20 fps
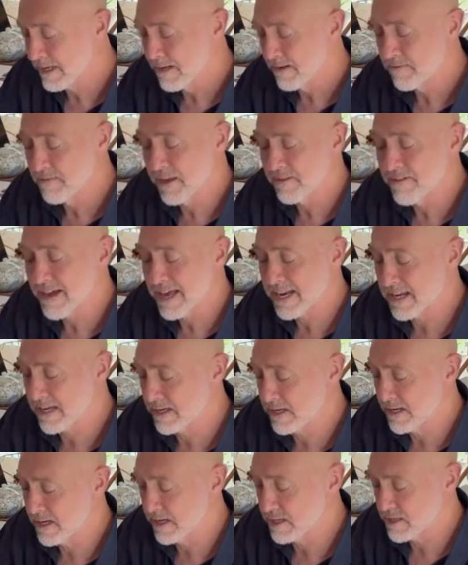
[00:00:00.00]
they've
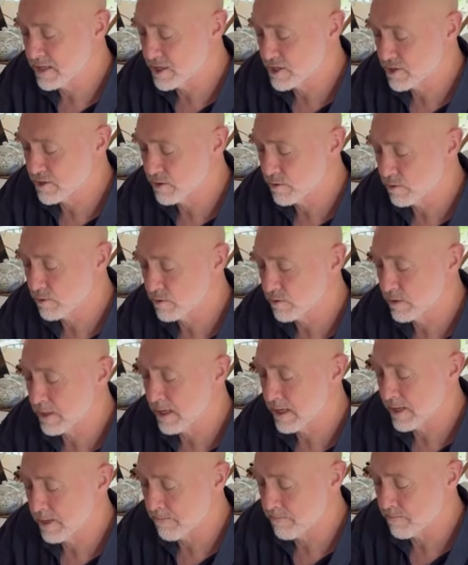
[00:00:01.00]
added an additional
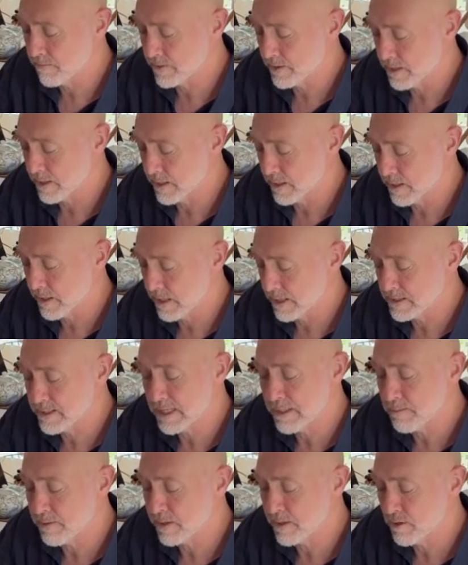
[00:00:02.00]

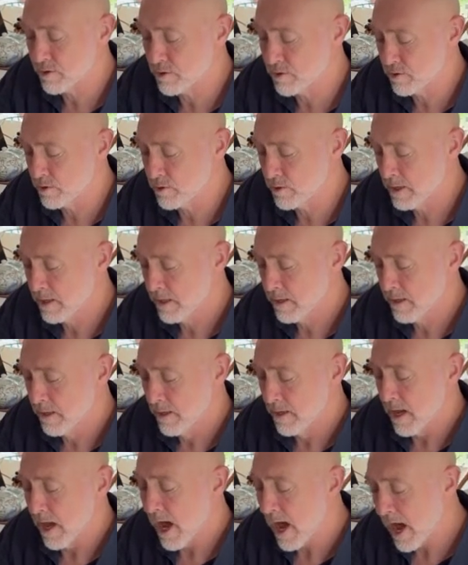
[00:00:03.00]
TPU
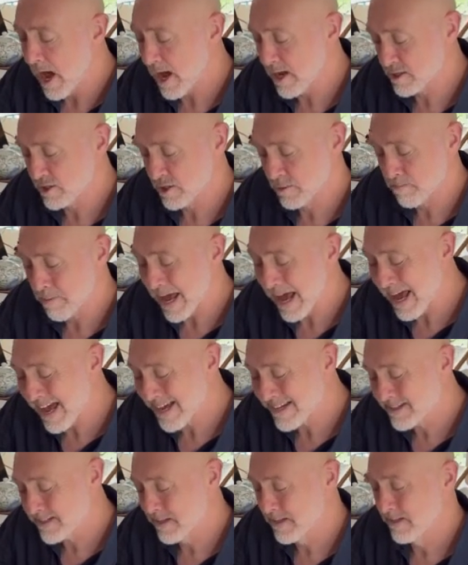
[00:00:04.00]
arch
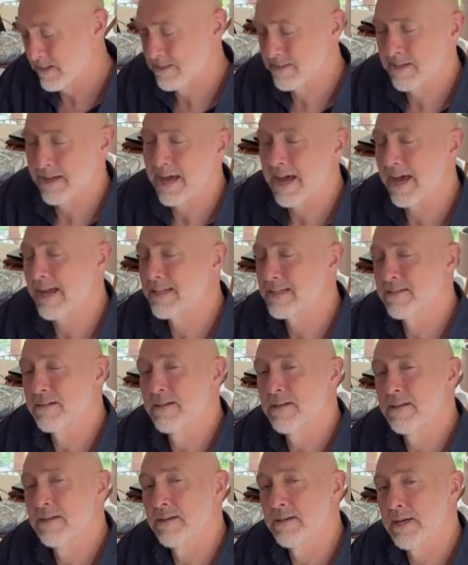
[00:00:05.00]
pad to add
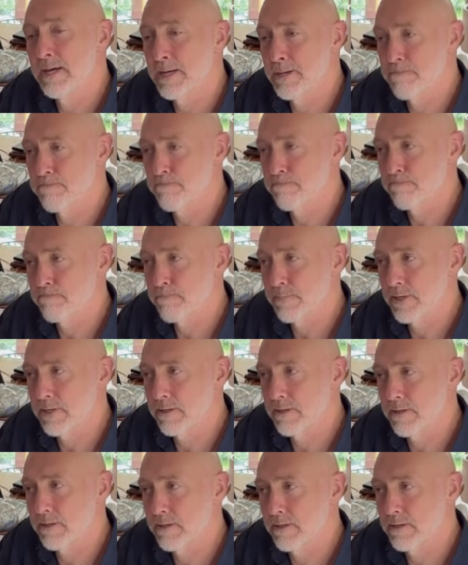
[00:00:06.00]

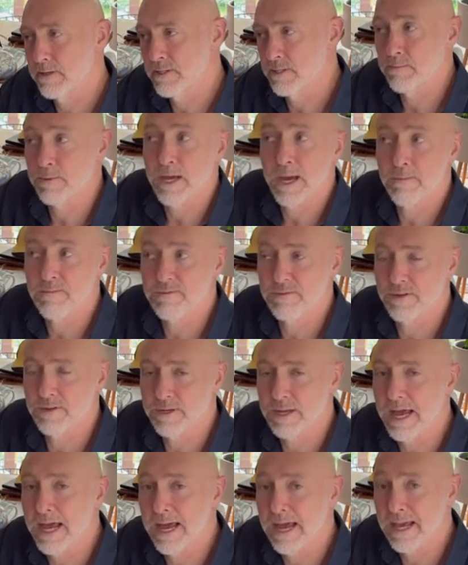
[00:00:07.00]
some comfort
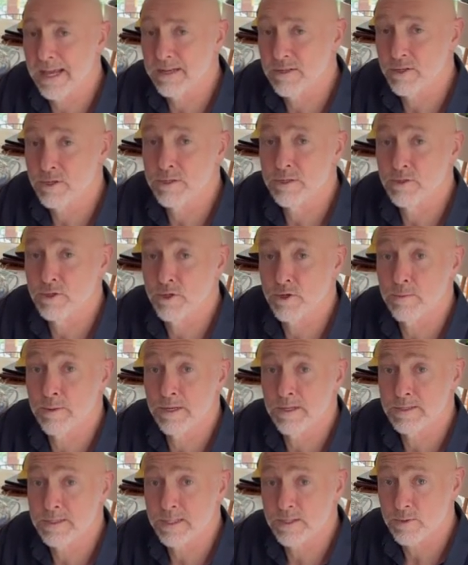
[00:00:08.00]
and
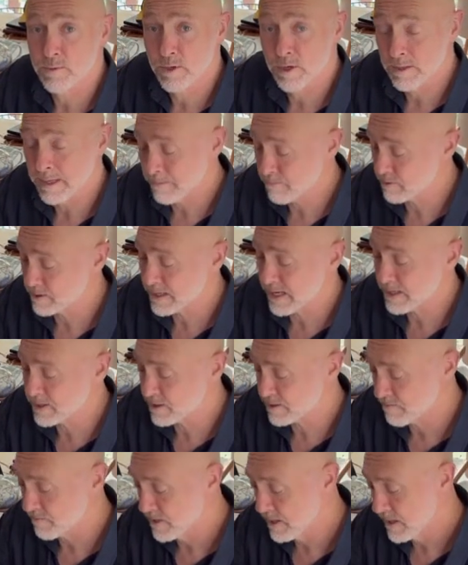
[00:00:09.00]
durability as well, and
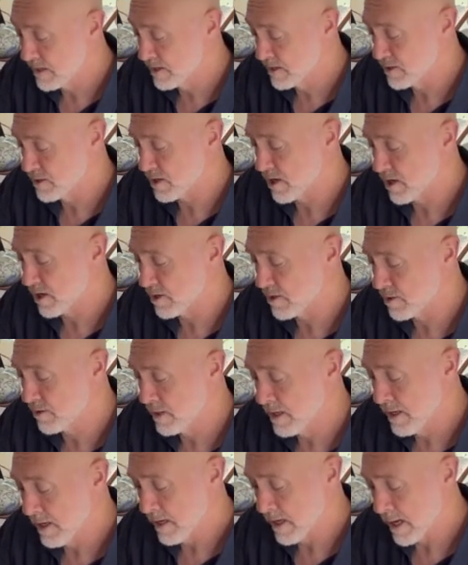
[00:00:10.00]
protection. So
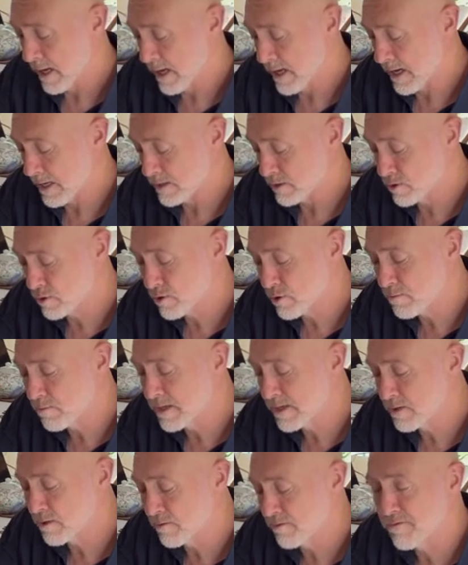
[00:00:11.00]

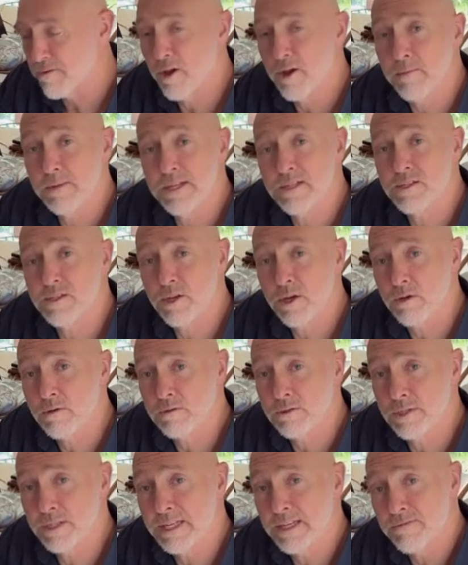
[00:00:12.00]
2mm foam
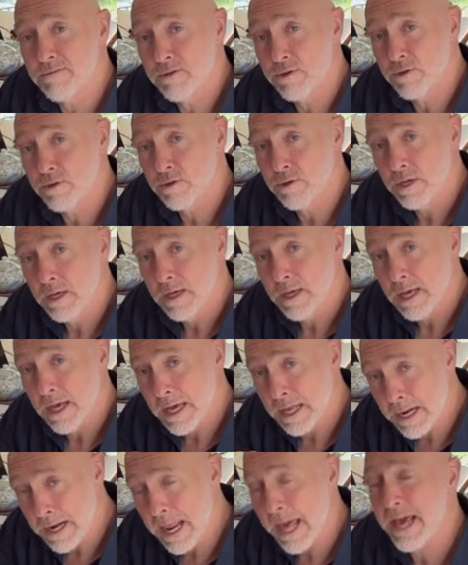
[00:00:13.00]
insole to give you
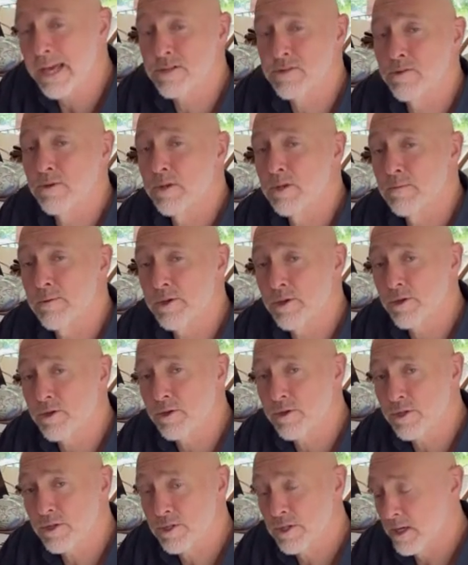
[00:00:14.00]
an extra little bit of
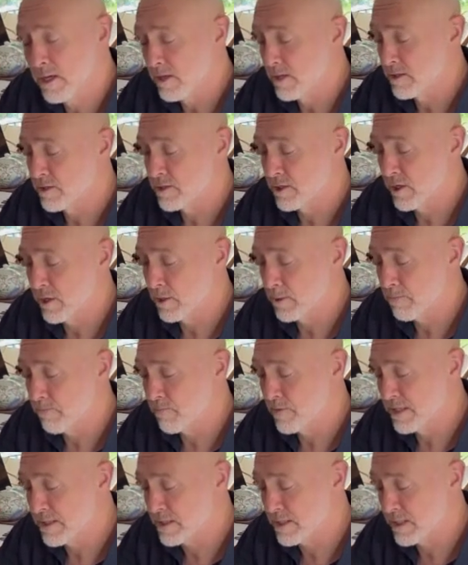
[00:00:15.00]
push. So
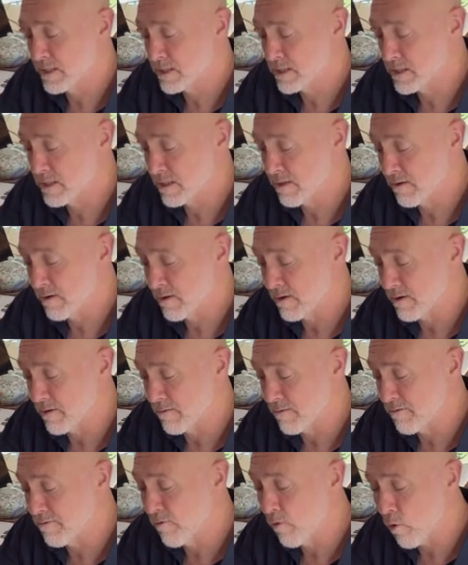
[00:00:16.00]
this is
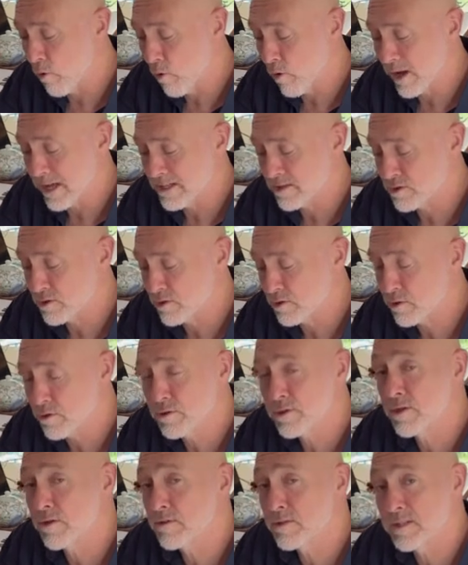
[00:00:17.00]
4 and 2,
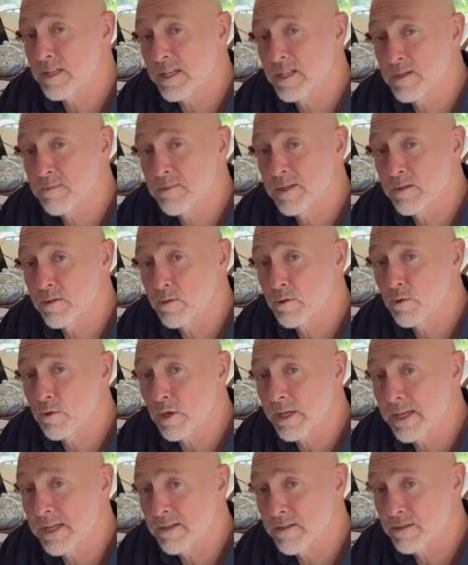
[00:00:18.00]
so 6mm all
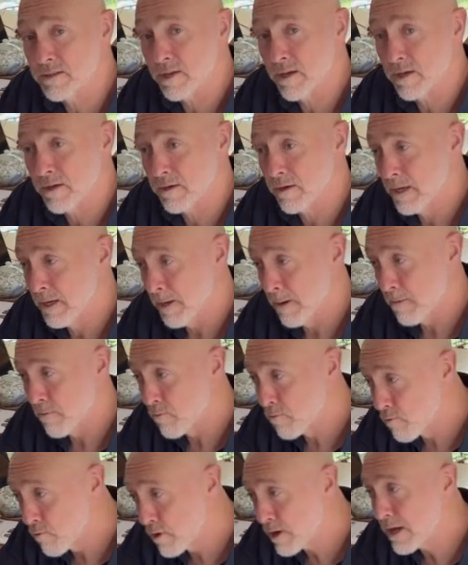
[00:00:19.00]
in. So
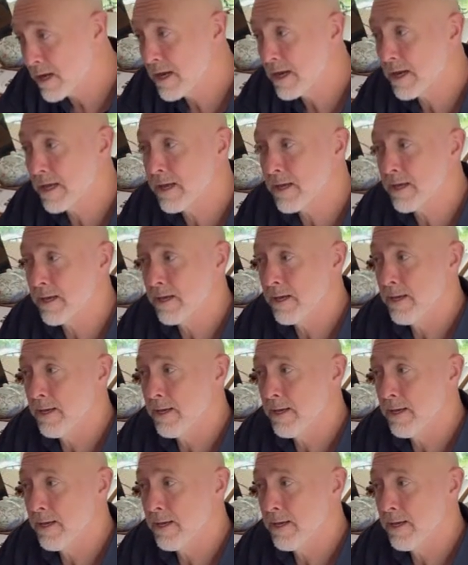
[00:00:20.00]
really